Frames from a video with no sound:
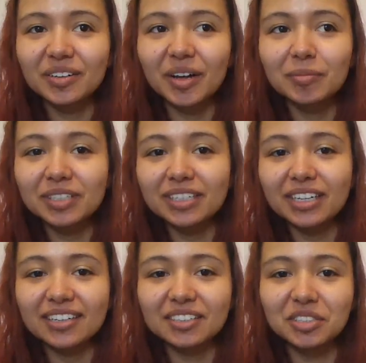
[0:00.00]
I'm looking
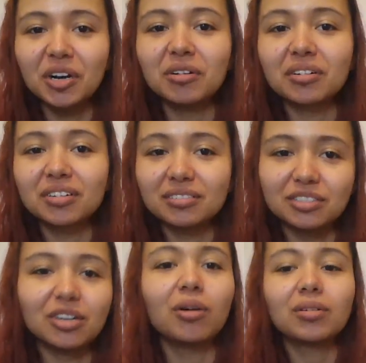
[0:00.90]
at a joke.
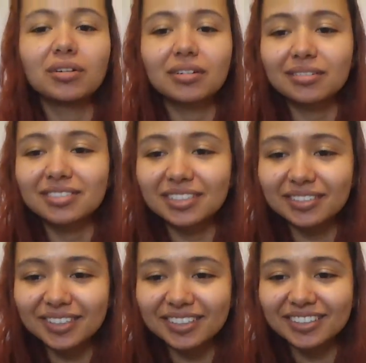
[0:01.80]
And I was like,
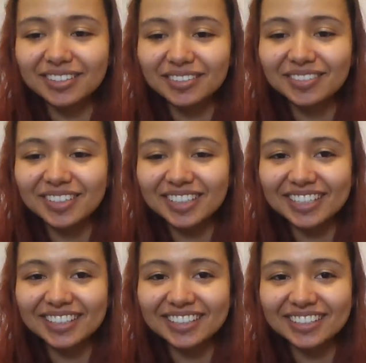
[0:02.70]
what? Really?
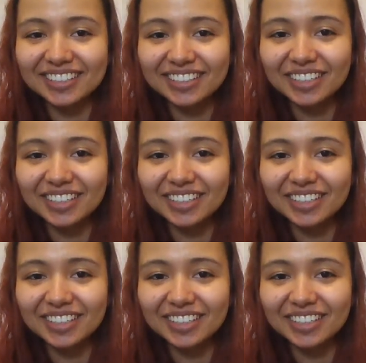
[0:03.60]
That's your...